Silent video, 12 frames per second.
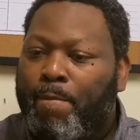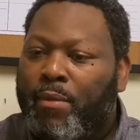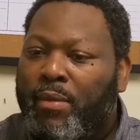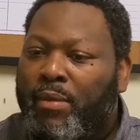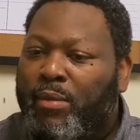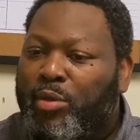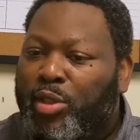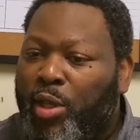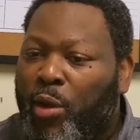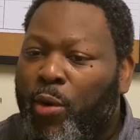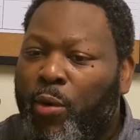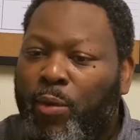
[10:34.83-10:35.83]

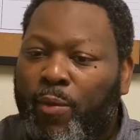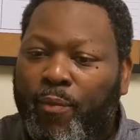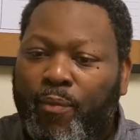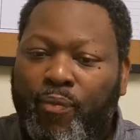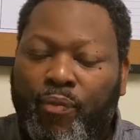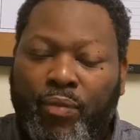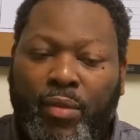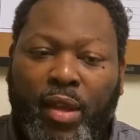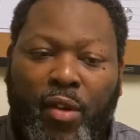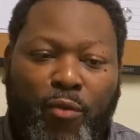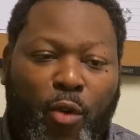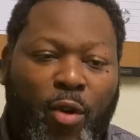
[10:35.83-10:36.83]
So, of
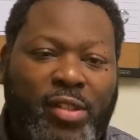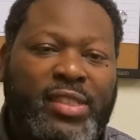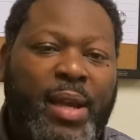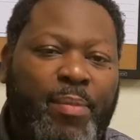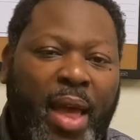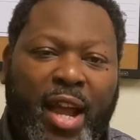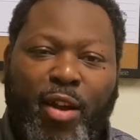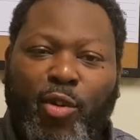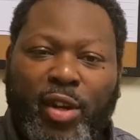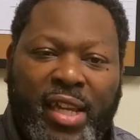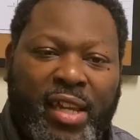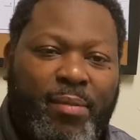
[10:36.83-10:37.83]
course, I'm not going to
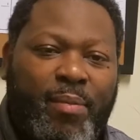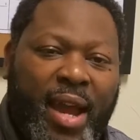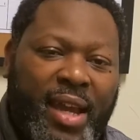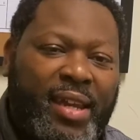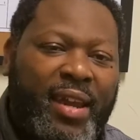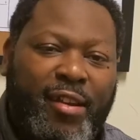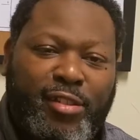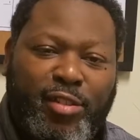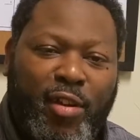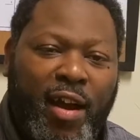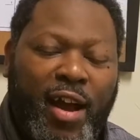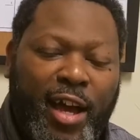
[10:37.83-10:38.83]
give my character
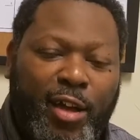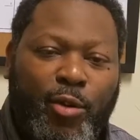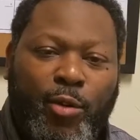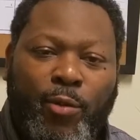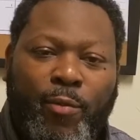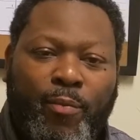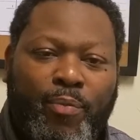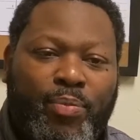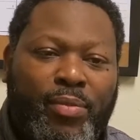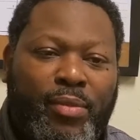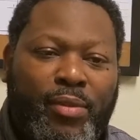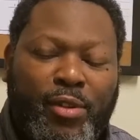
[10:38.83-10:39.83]
Arnold,
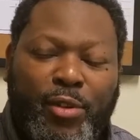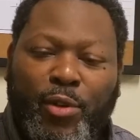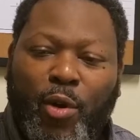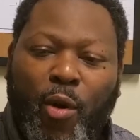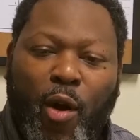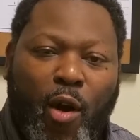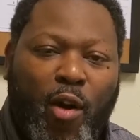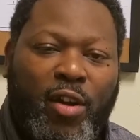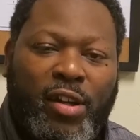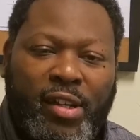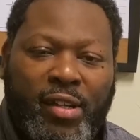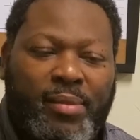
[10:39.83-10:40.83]
all of
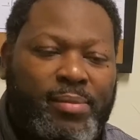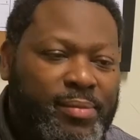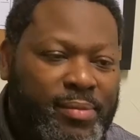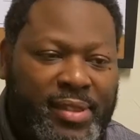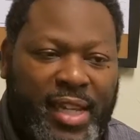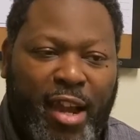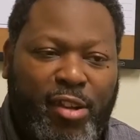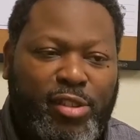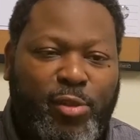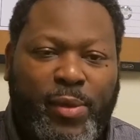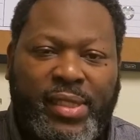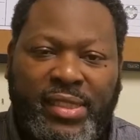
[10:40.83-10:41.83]
the
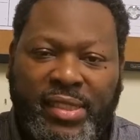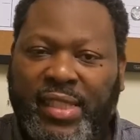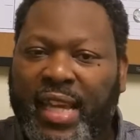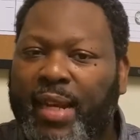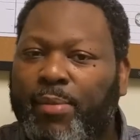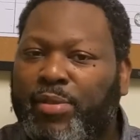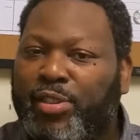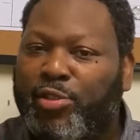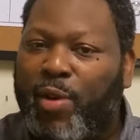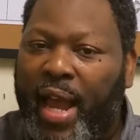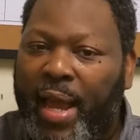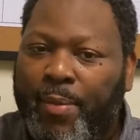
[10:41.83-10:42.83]
characteristics that I'm
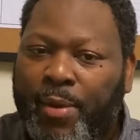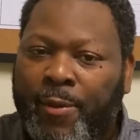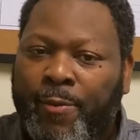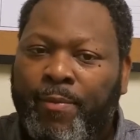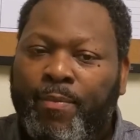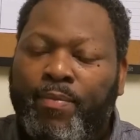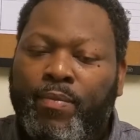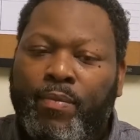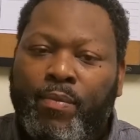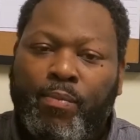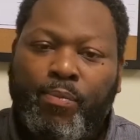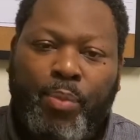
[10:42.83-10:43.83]
describing,
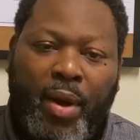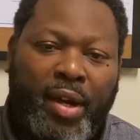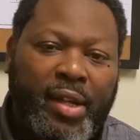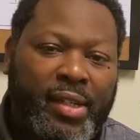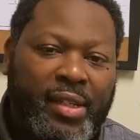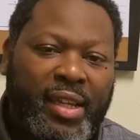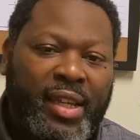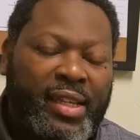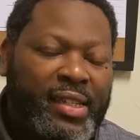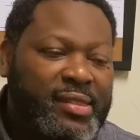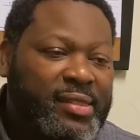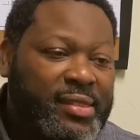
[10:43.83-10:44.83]
but it is a
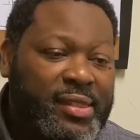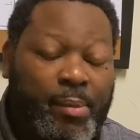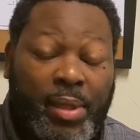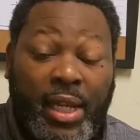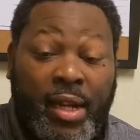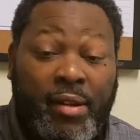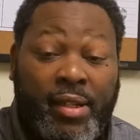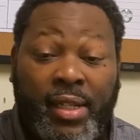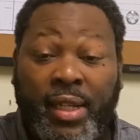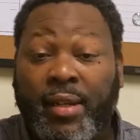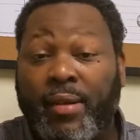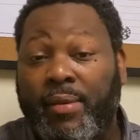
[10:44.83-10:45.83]
similarity there.
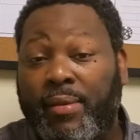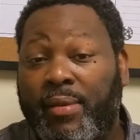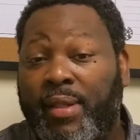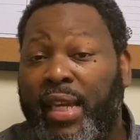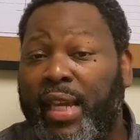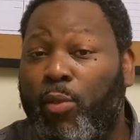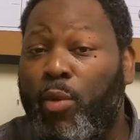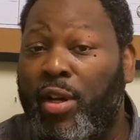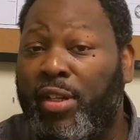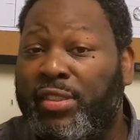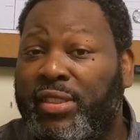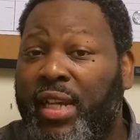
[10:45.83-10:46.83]
It was
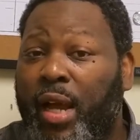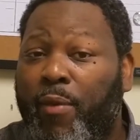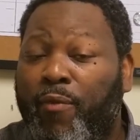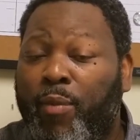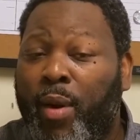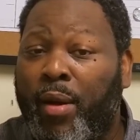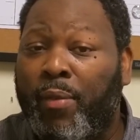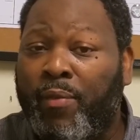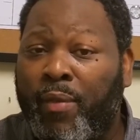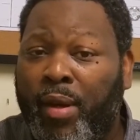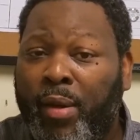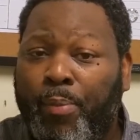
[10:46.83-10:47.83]
a
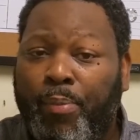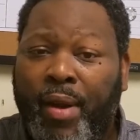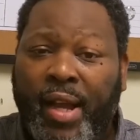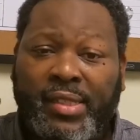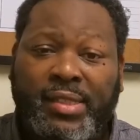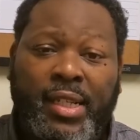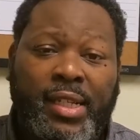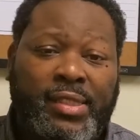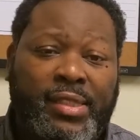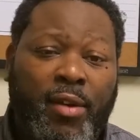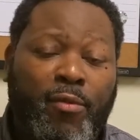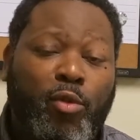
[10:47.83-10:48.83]
process
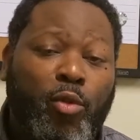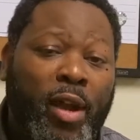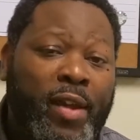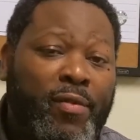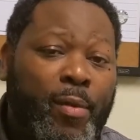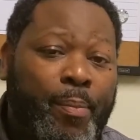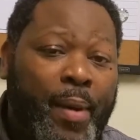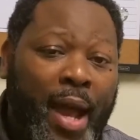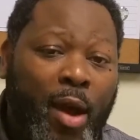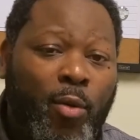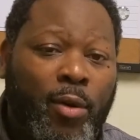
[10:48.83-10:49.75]
of craving power.